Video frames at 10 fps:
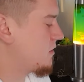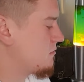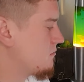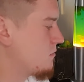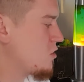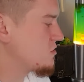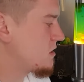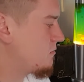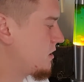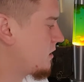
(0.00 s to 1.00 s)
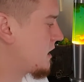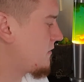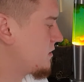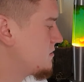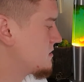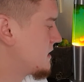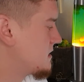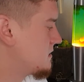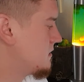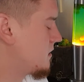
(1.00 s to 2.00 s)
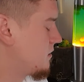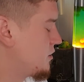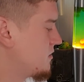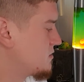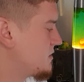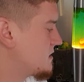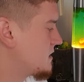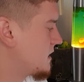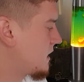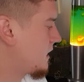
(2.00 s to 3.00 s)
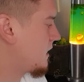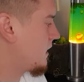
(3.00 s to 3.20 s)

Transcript: but most of them you're going to have to use an USB stick,